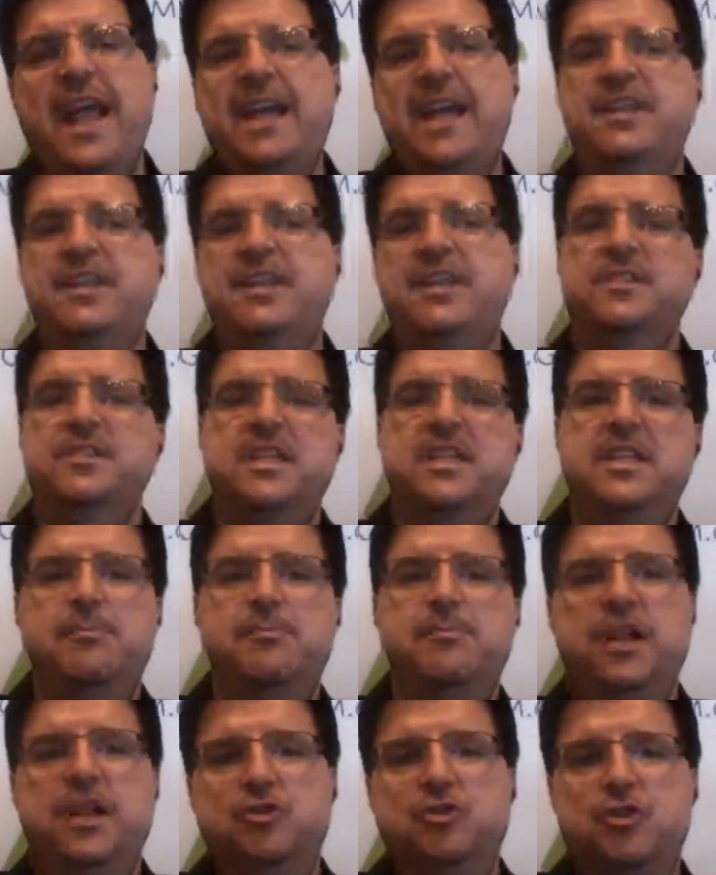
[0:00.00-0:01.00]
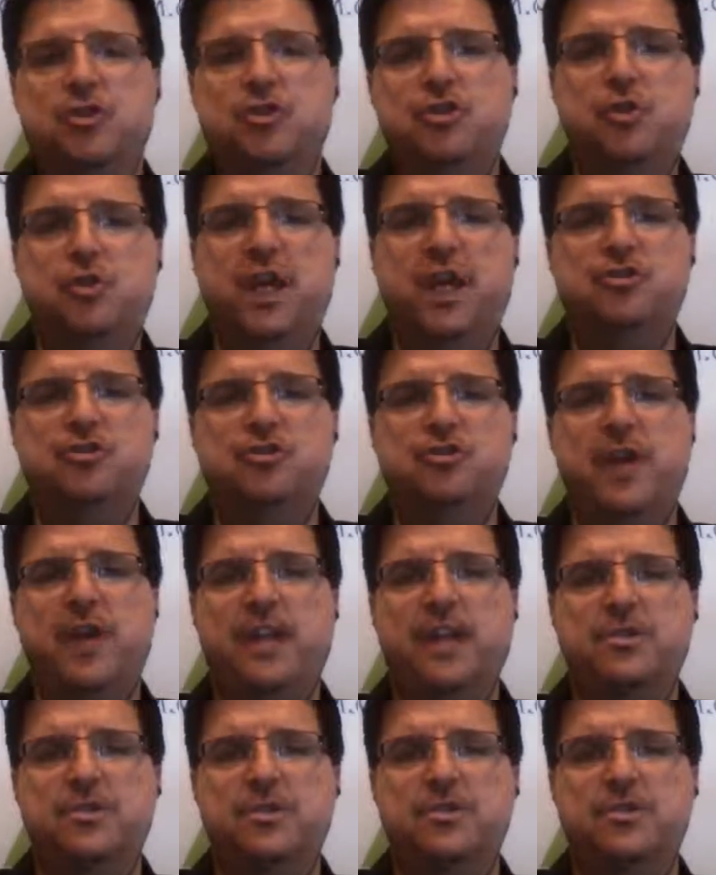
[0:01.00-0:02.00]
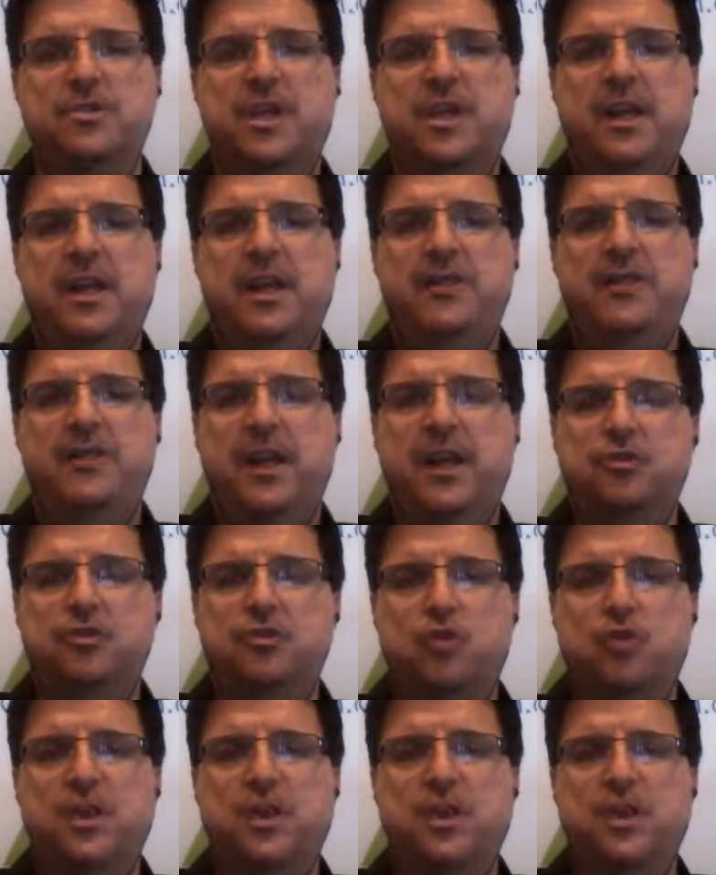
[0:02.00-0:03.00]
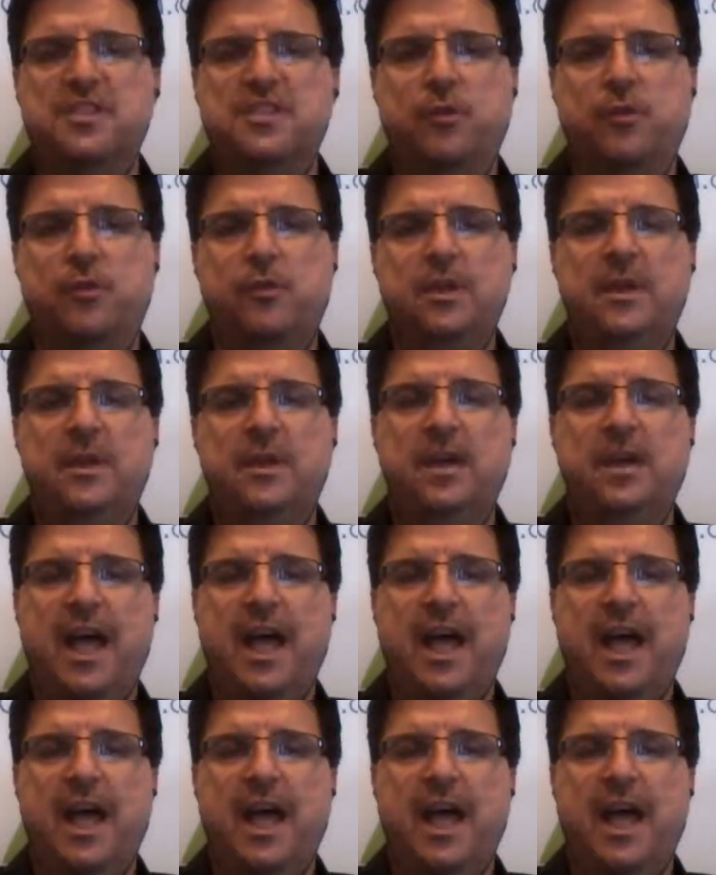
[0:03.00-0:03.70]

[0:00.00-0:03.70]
Andy and the team make sure you get your answers. Thanks for joining us, everyone.